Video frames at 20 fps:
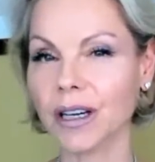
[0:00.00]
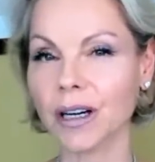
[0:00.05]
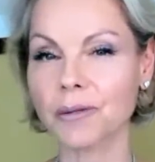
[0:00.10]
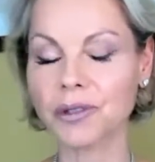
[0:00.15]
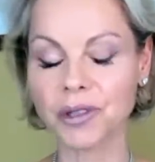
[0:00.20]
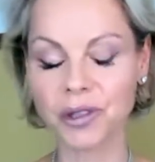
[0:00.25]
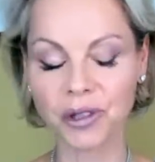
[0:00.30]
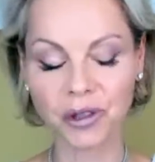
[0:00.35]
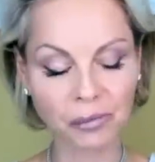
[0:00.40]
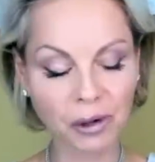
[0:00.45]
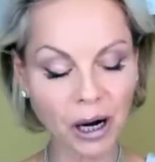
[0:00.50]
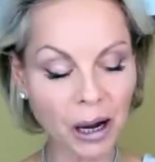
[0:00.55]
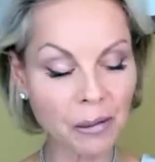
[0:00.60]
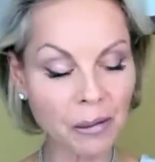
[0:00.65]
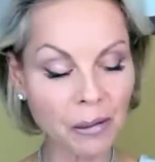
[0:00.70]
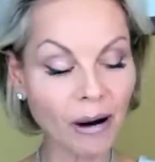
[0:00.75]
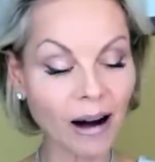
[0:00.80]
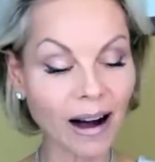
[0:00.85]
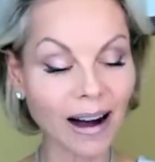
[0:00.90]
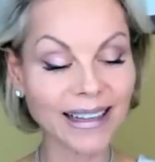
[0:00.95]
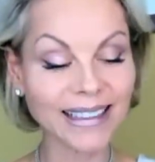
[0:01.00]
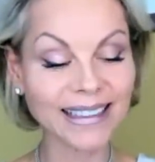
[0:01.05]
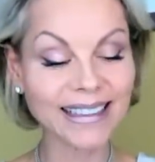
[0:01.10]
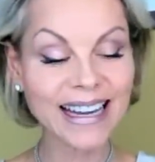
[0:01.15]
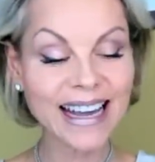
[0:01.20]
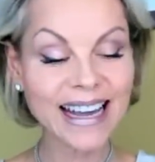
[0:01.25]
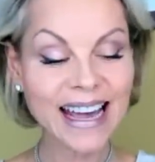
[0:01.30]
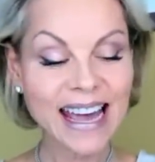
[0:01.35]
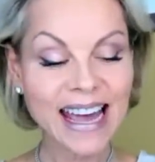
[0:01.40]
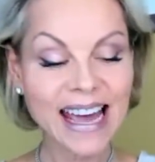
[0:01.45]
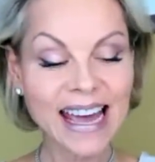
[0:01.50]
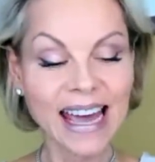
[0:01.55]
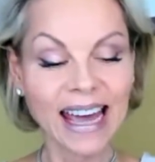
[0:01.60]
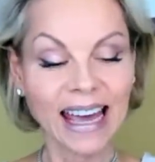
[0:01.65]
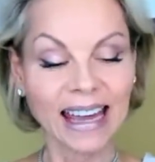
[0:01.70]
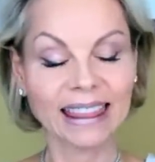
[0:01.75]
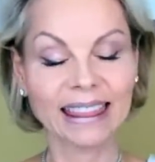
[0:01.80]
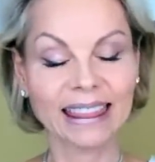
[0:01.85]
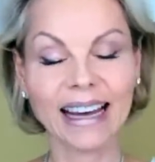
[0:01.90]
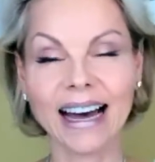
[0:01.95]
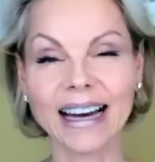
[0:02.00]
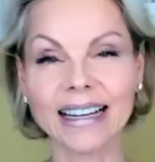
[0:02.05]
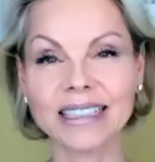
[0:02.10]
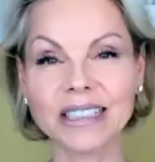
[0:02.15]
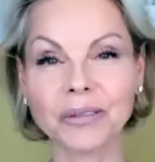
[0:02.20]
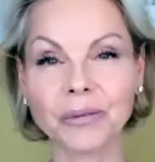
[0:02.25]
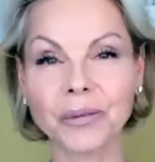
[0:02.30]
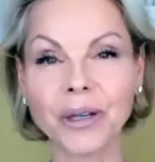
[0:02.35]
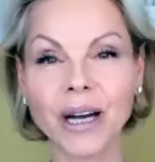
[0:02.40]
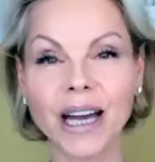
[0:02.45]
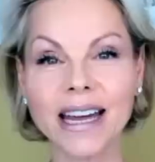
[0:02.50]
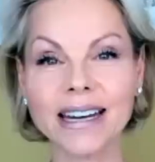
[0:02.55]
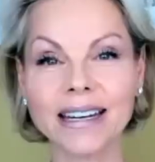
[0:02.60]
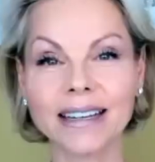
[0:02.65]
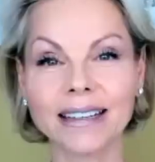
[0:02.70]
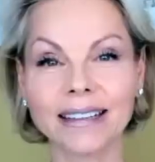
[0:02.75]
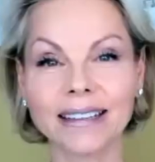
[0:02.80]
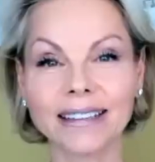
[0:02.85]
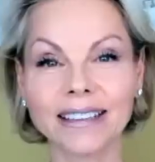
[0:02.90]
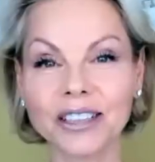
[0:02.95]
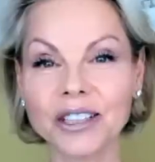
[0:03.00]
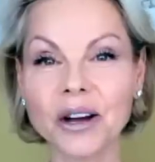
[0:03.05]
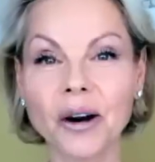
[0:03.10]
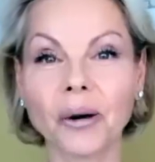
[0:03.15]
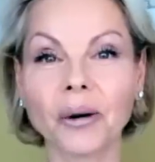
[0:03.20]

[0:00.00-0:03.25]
comes into my mind that when,